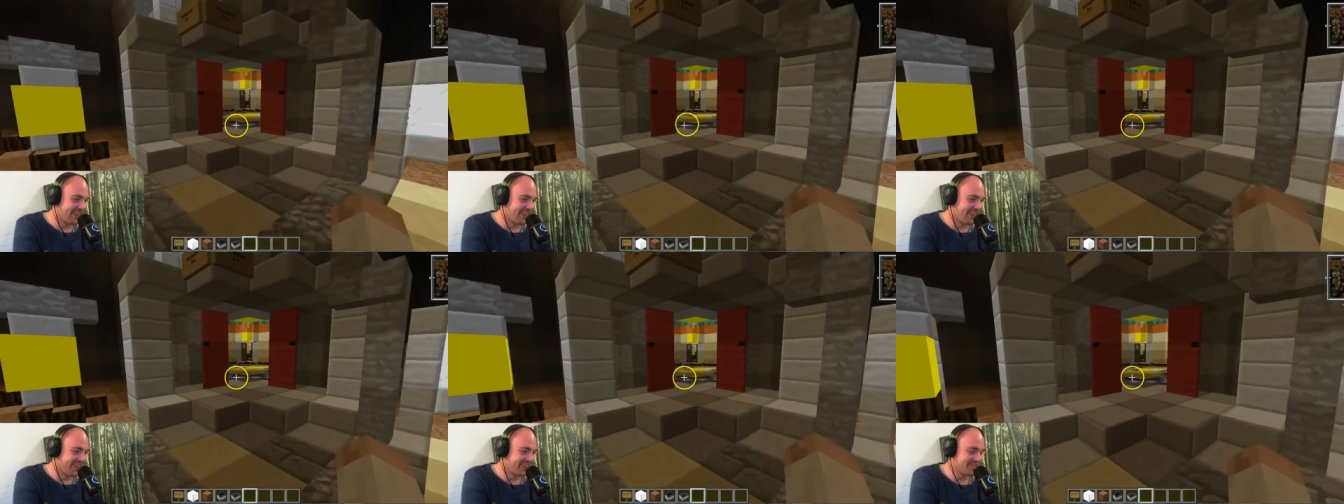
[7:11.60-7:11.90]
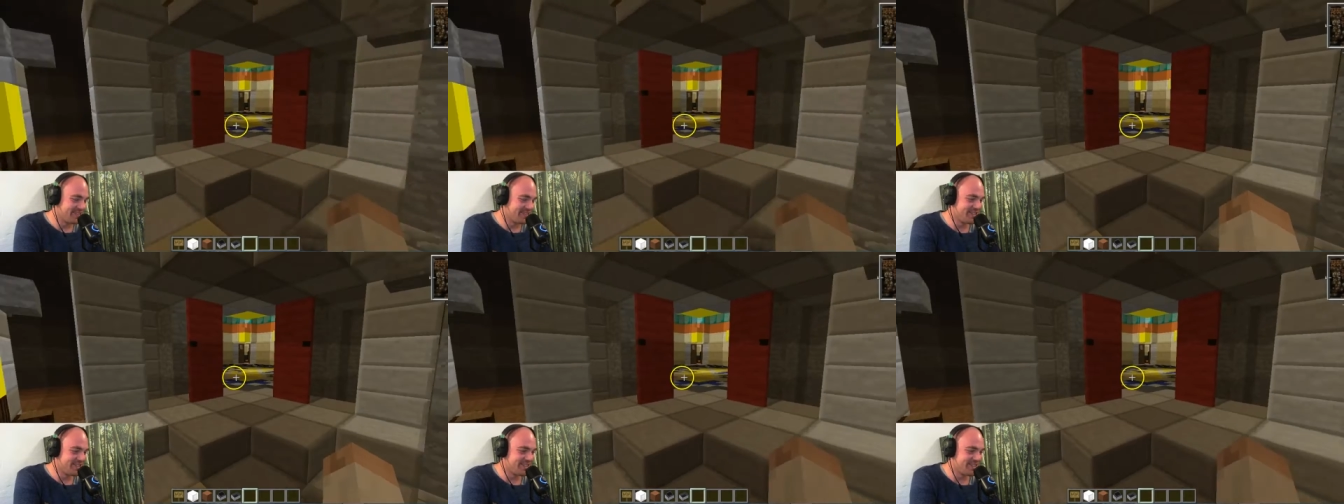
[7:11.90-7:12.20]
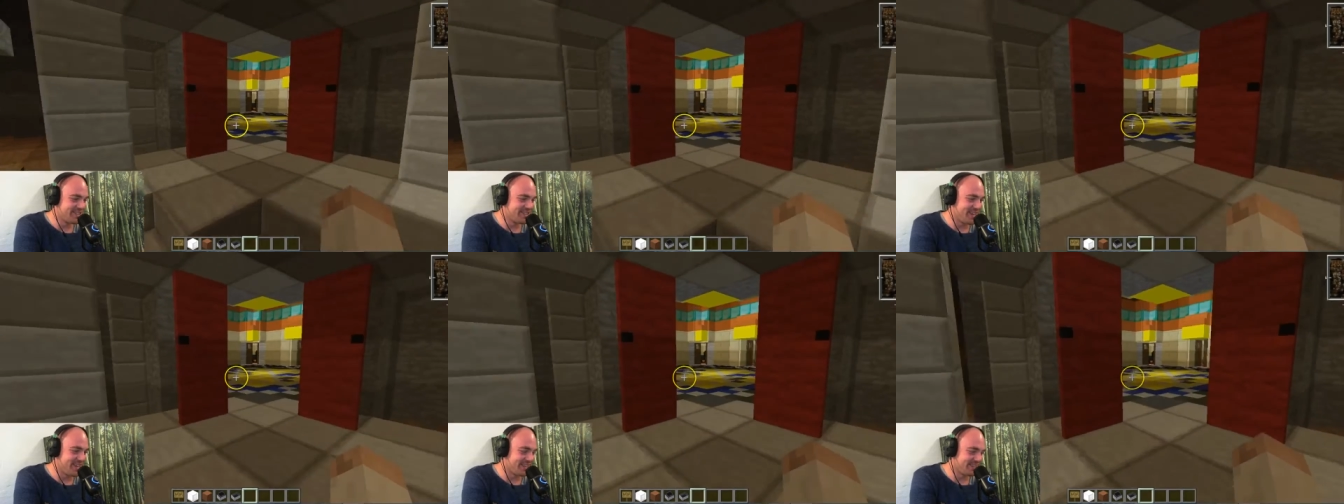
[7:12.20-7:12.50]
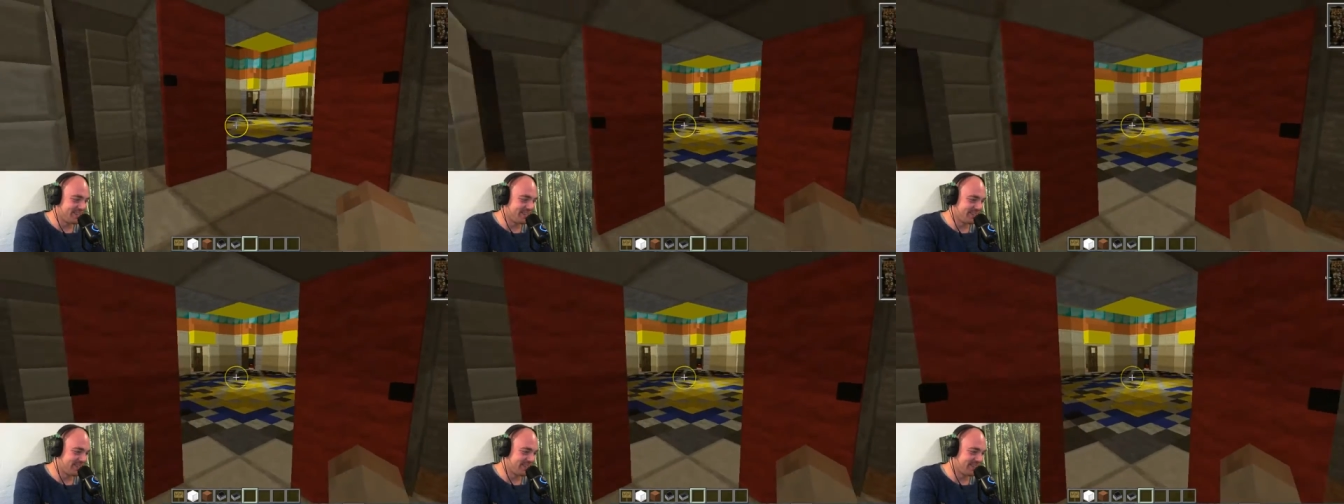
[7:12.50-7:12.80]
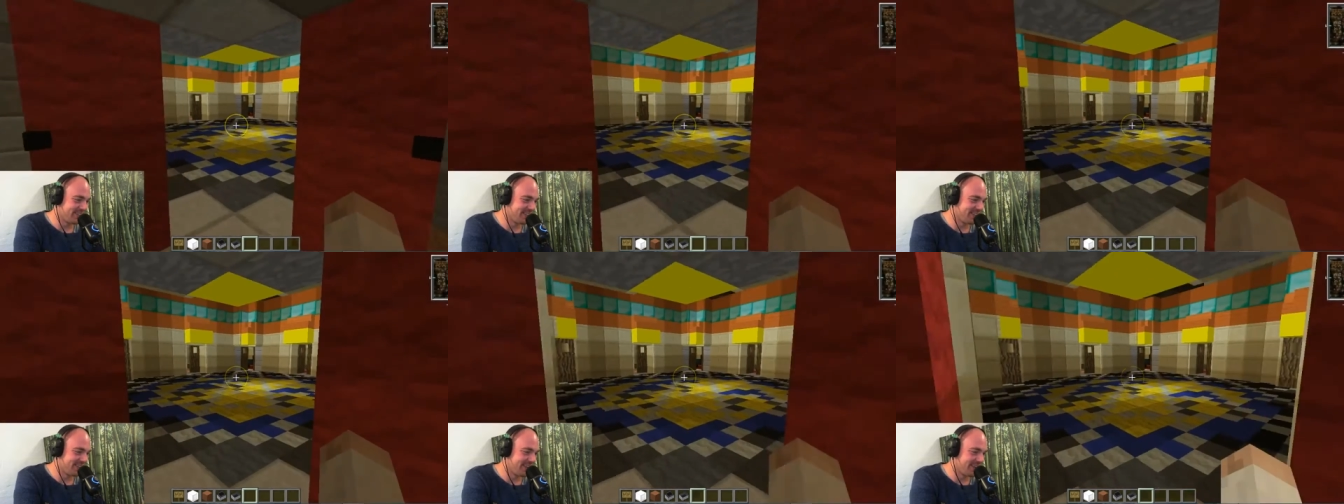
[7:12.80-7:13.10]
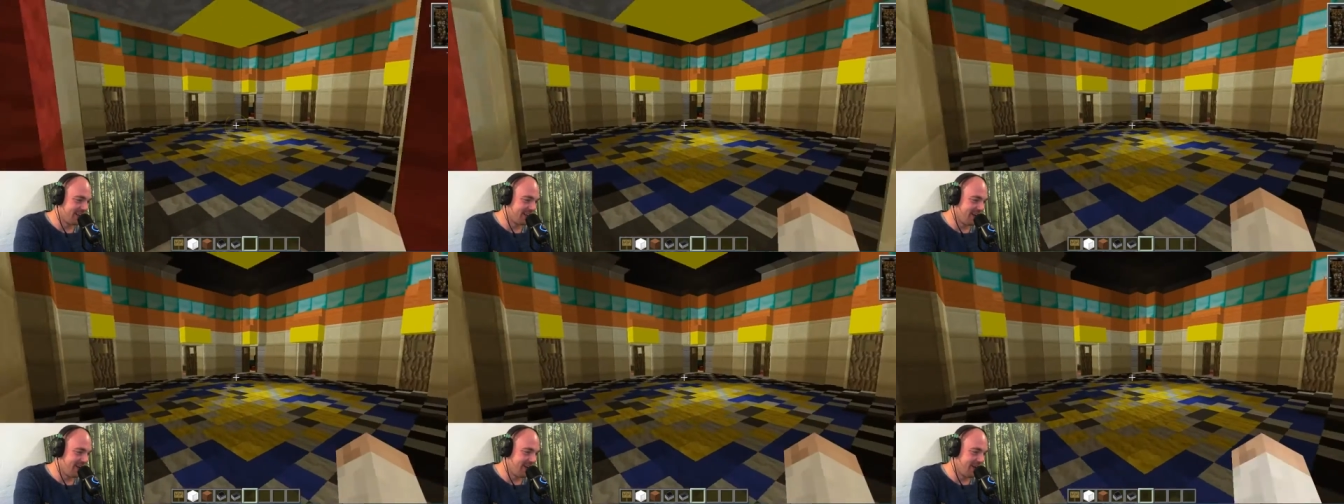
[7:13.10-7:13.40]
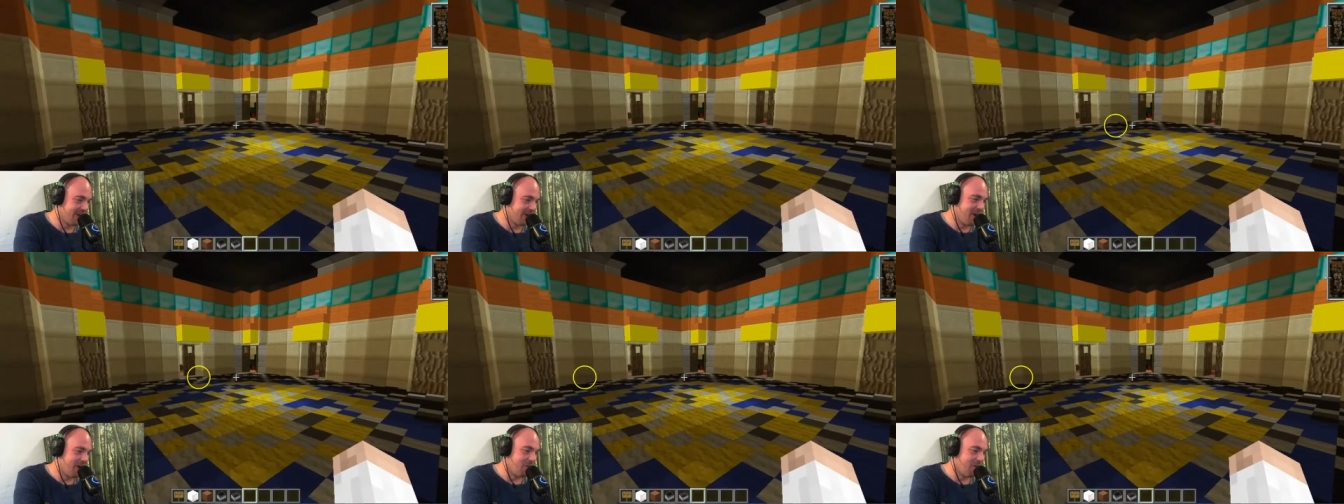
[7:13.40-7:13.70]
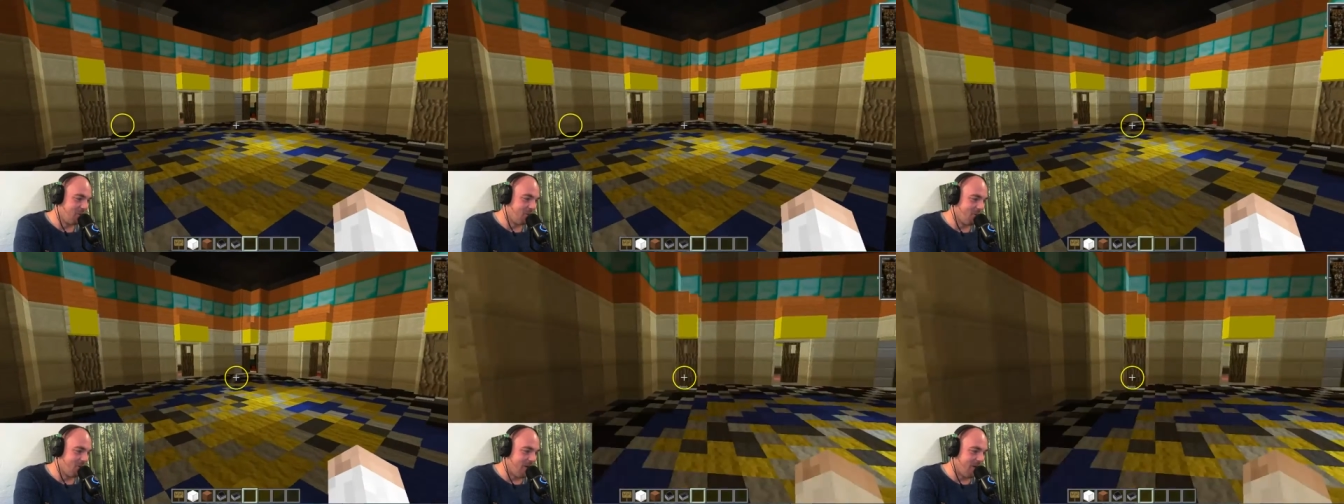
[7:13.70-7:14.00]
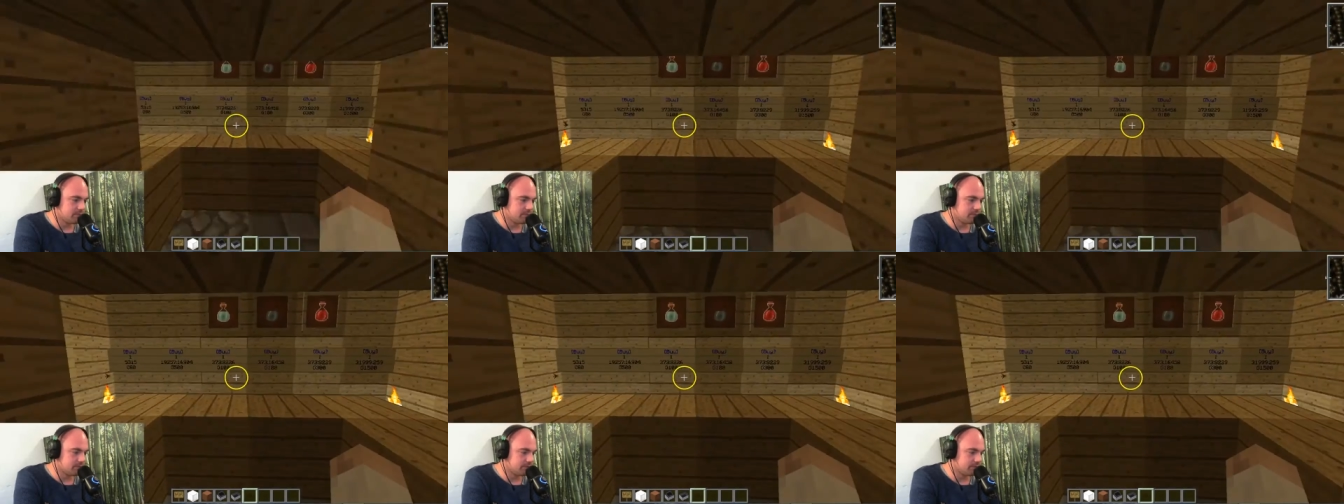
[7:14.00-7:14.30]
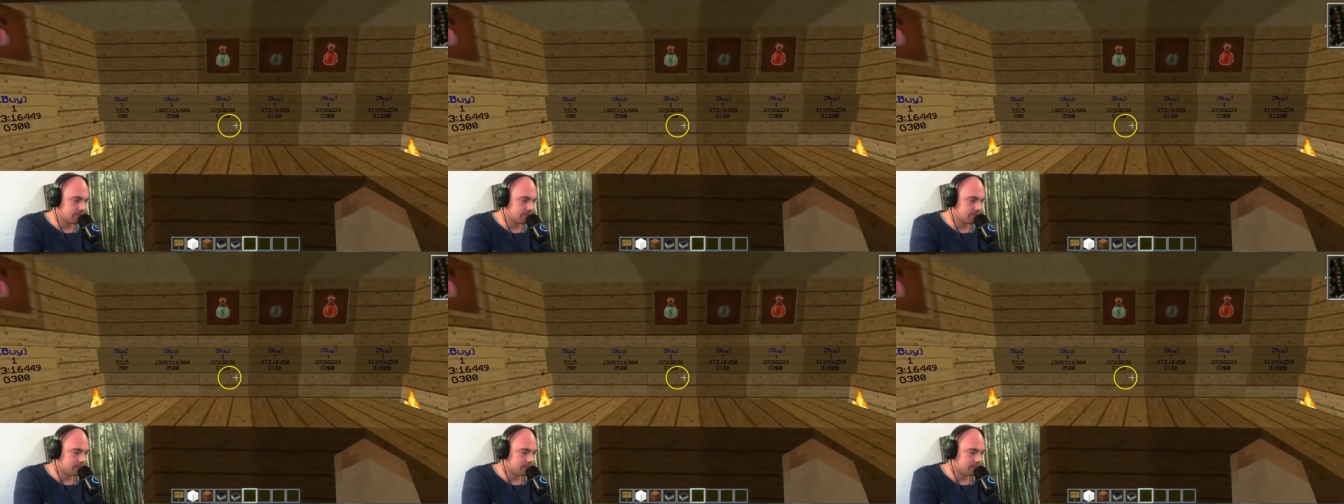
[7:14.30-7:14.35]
oh shit. Wow.